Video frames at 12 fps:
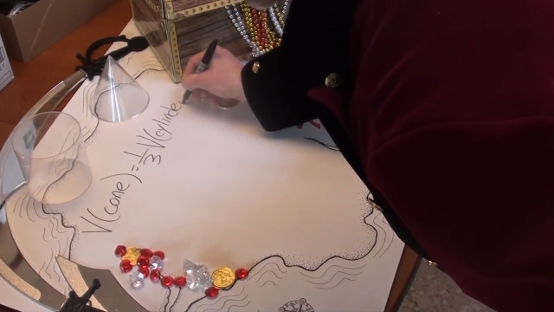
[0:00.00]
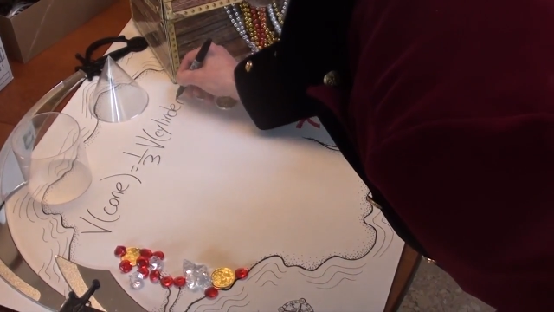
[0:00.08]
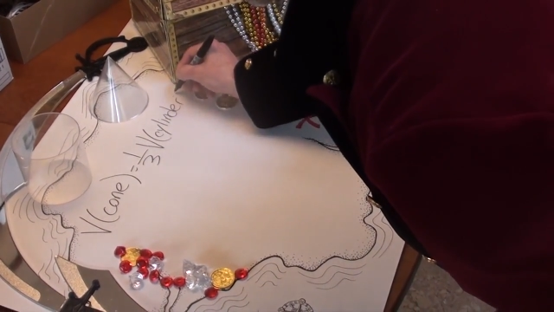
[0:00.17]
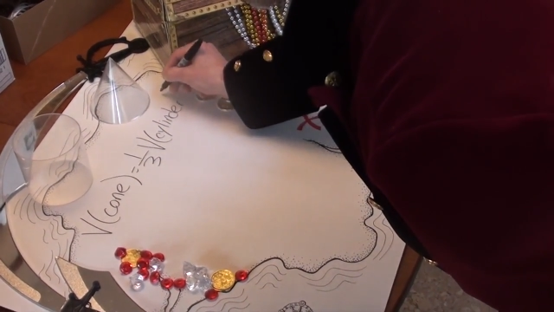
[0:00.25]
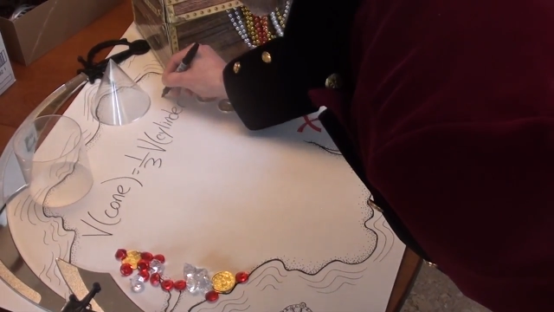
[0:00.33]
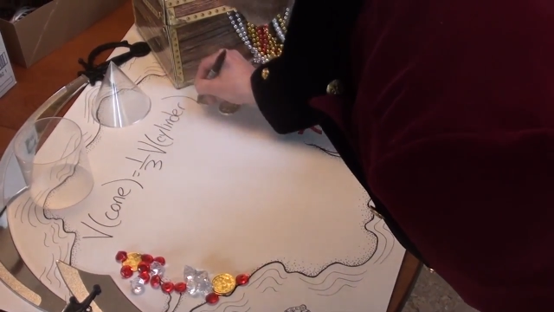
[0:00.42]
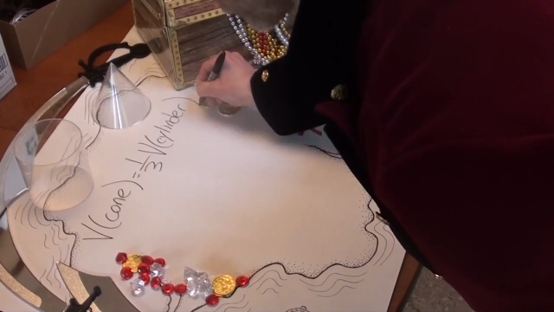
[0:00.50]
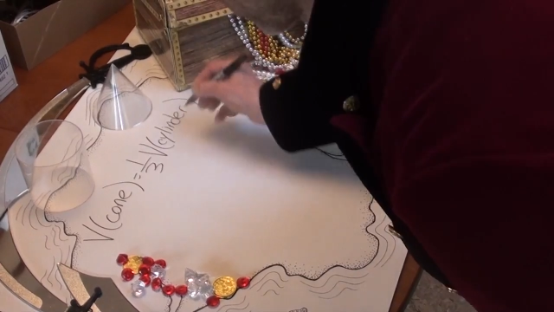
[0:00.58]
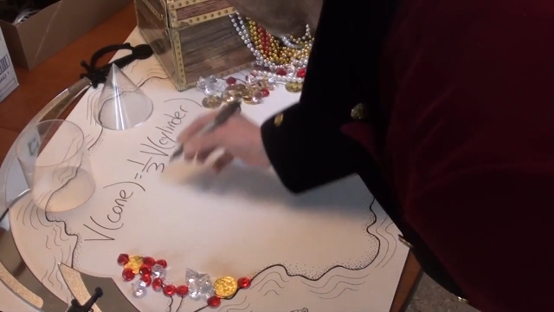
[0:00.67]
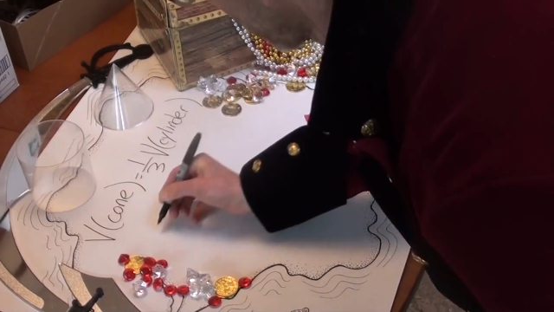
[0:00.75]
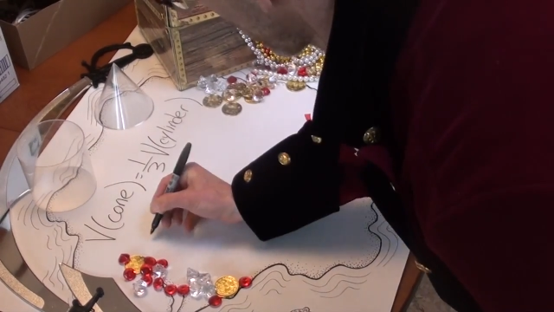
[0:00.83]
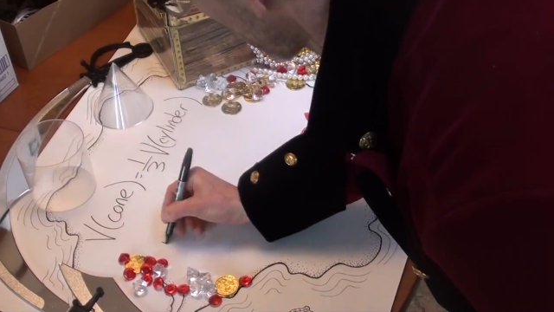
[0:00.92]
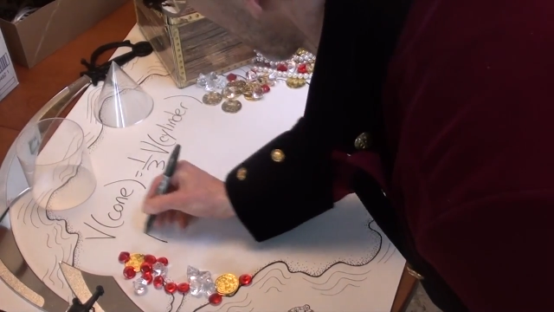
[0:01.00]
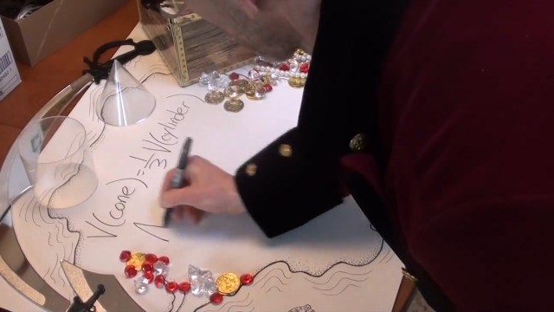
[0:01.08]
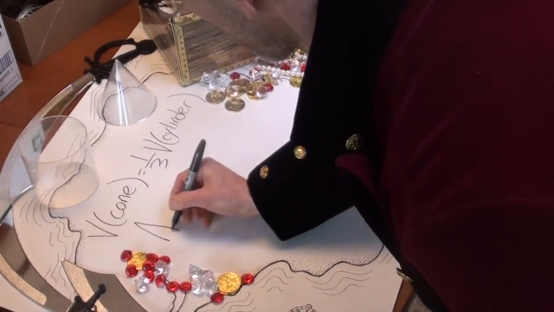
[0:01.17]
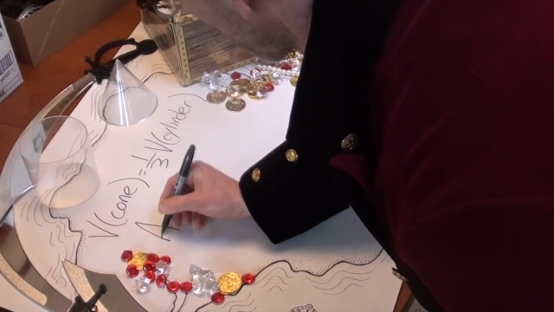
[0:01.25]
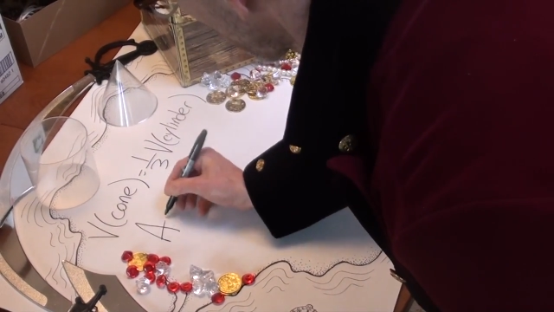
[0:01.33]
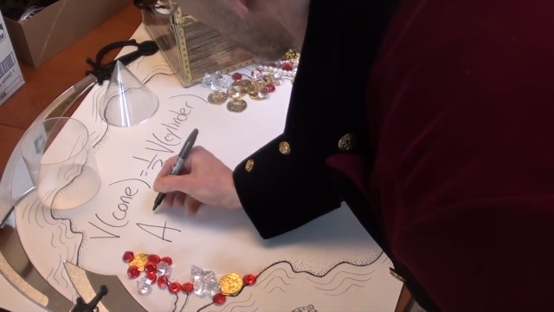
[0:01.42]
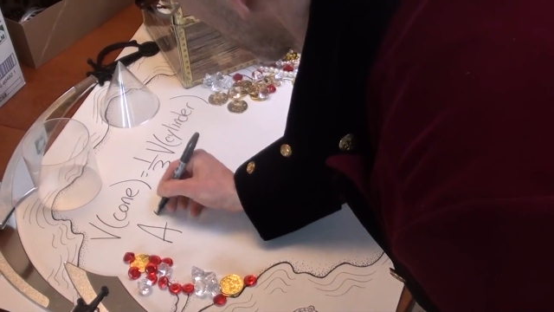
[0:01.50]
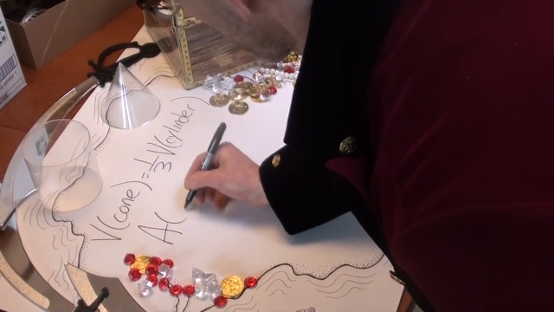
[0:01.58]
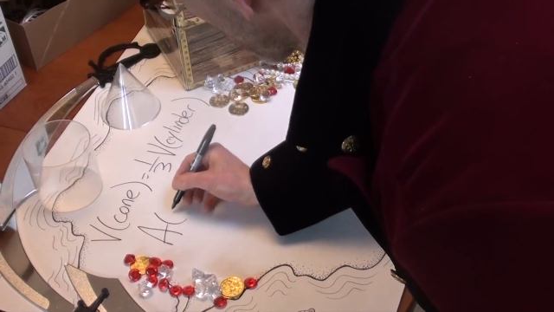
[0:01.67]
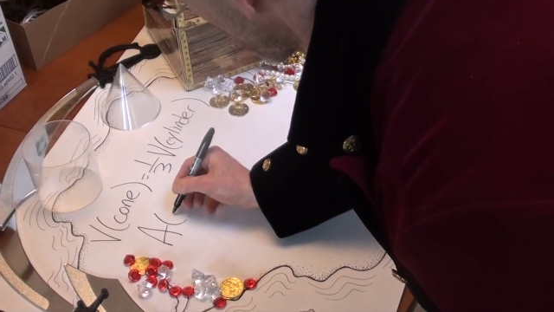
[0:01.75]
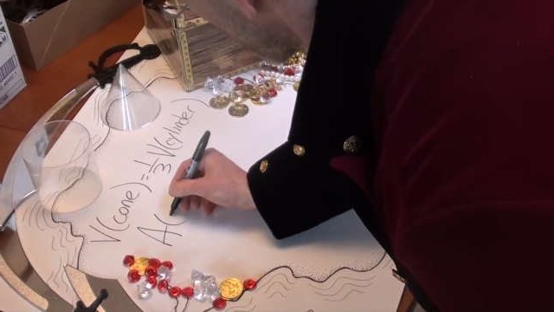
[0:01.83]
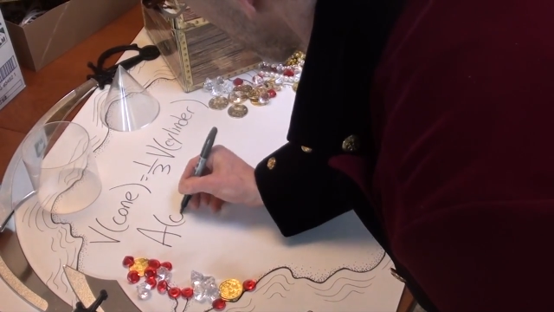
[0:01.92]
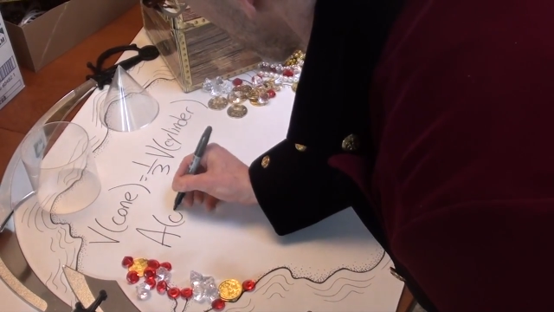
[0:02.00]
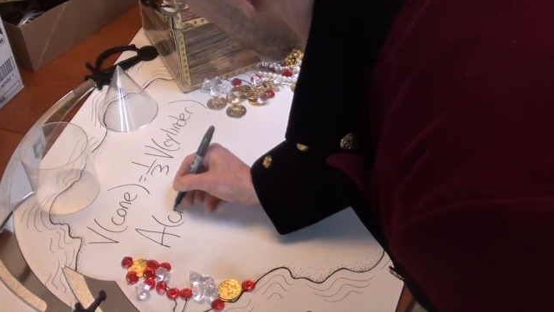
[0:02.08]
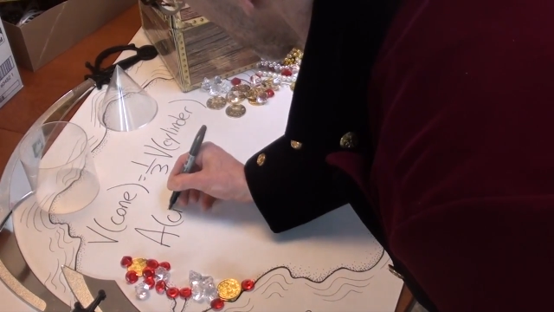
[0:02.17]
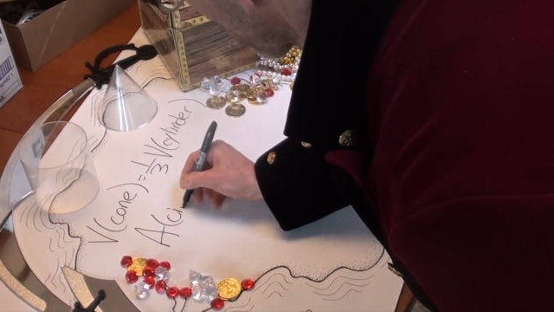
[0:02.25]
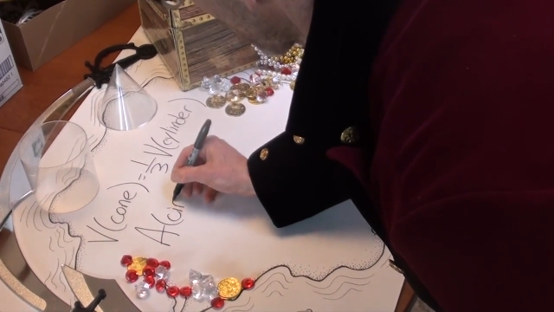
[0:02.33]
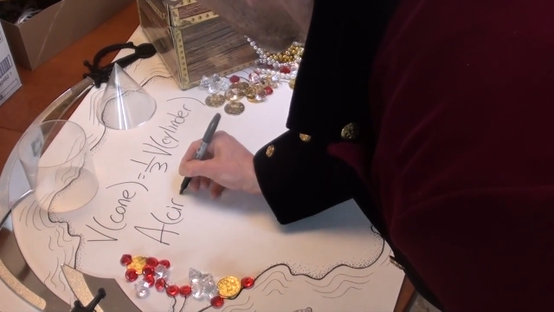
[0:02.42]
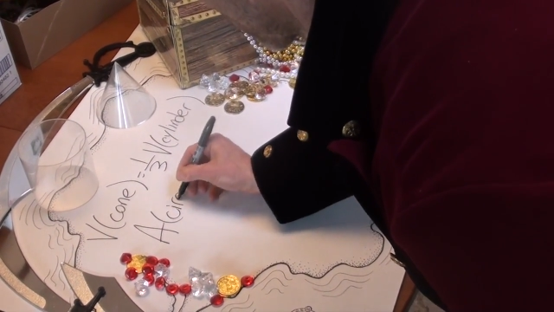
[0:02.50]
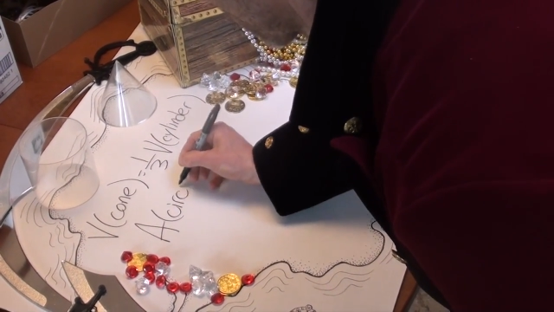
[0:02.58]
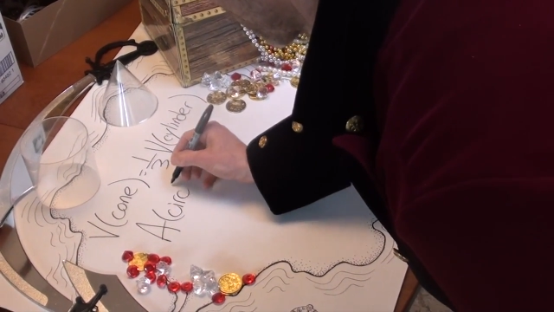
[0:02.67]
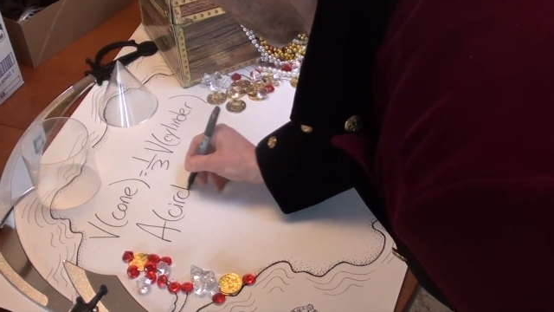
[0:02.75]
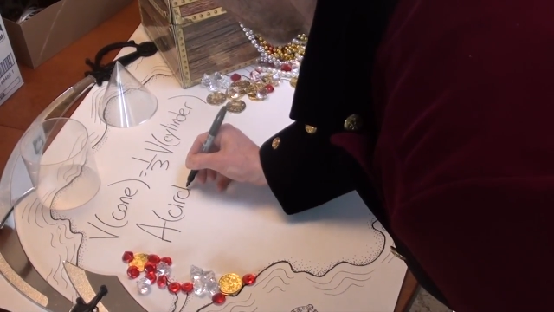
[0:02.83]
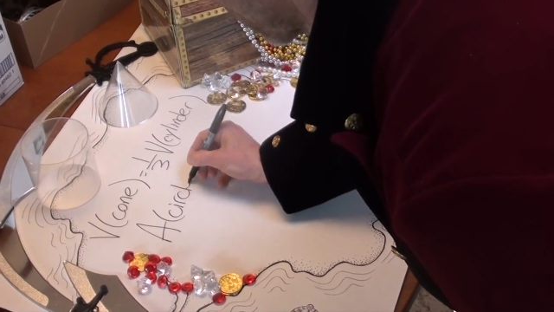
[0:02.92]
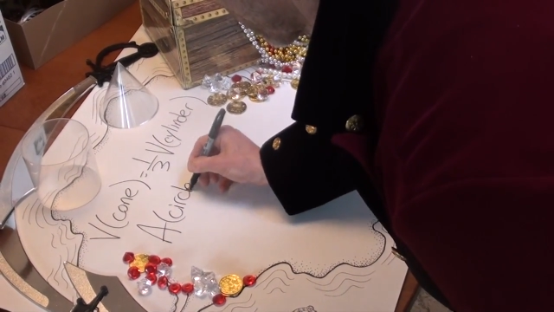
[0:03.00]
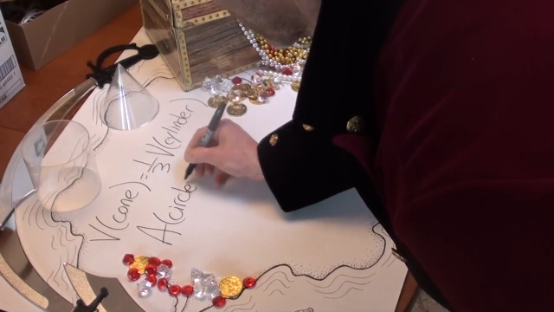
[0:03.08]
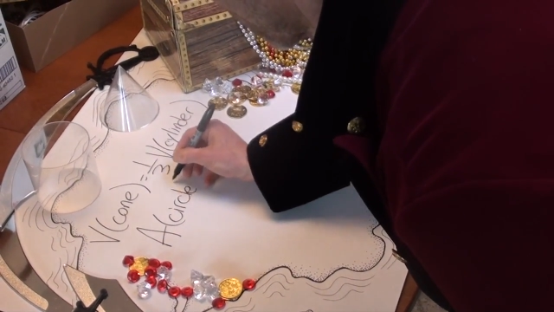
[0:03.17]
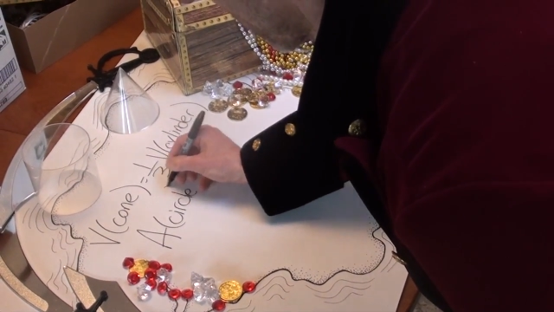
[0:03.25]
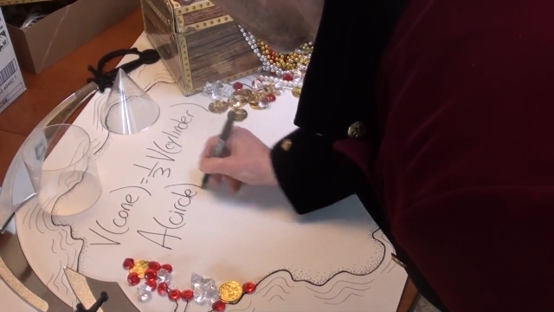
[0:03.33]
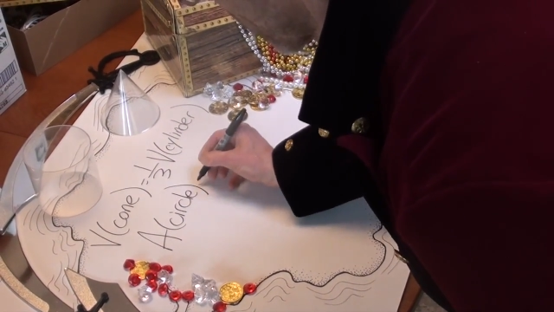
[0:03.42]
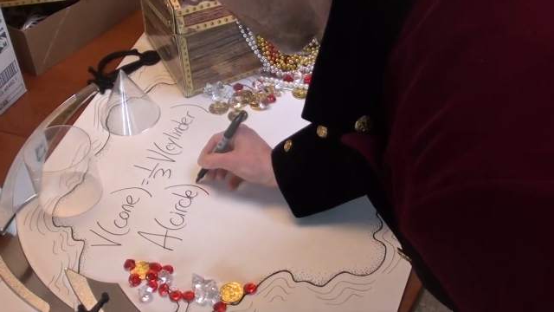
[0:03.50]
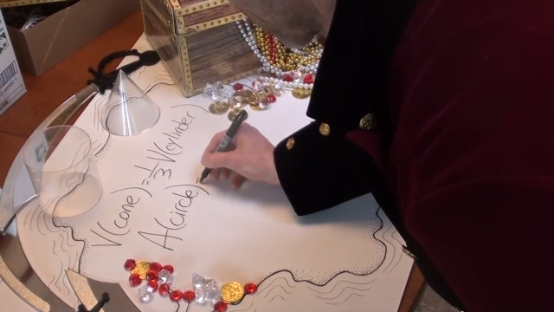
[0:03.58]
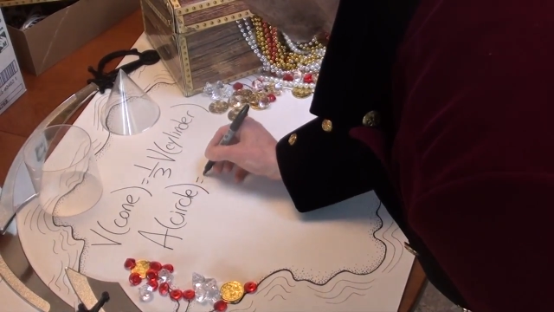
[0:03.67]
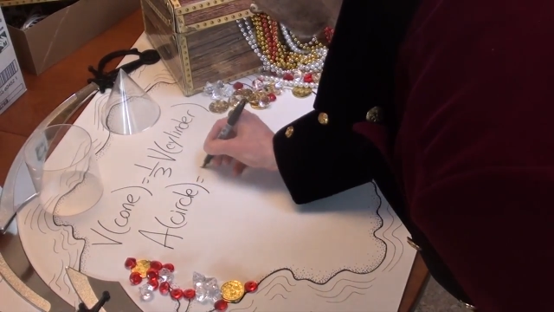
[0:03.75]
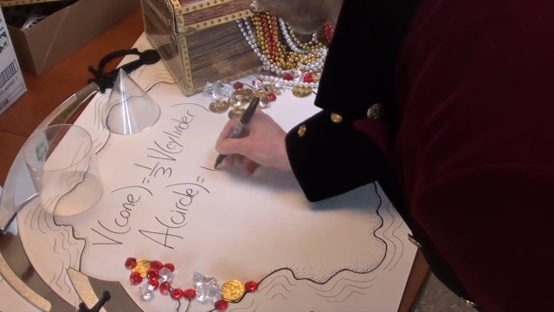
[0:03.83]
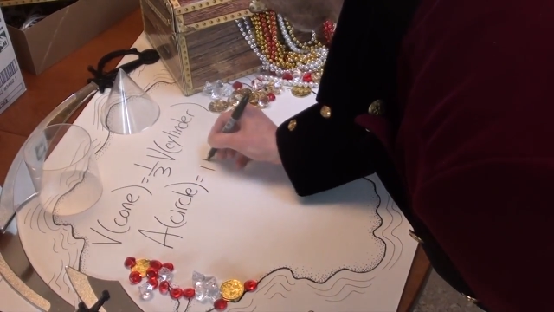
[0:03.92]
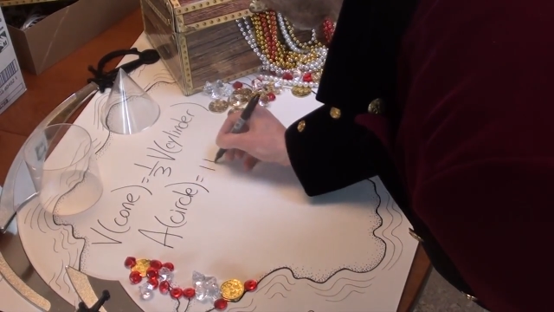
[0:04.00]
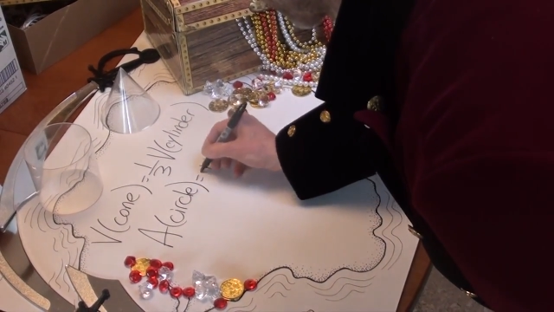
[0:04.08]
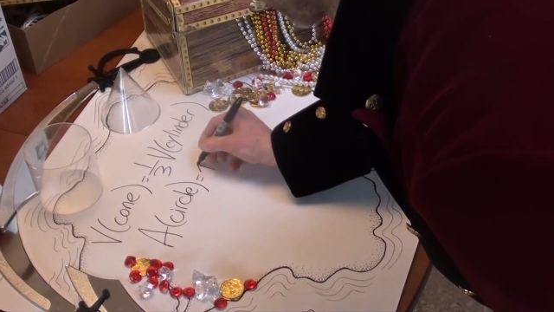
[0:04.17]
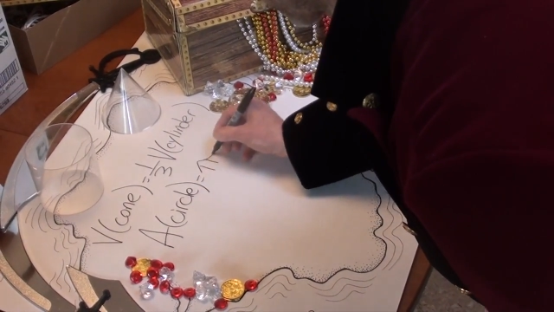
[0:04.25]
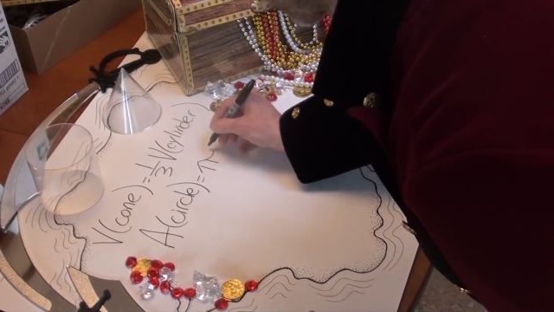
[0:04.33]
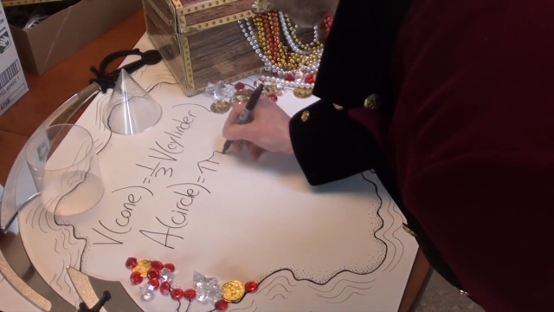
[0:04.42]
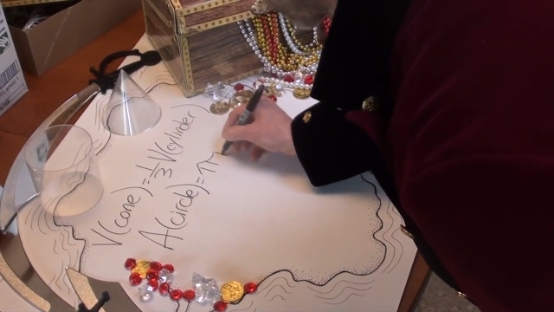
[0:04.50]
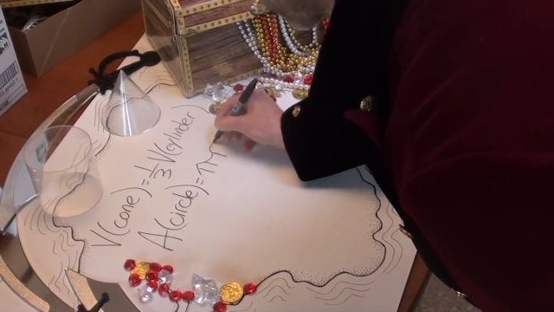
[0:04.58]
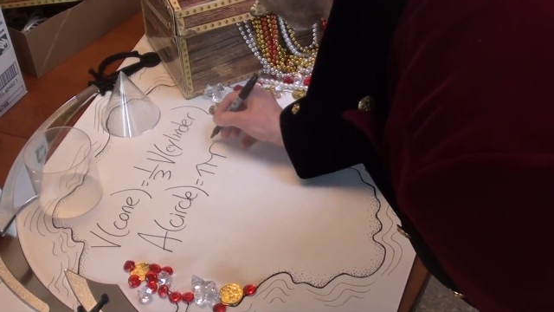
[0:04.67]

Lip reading: [unreadable: no face in view]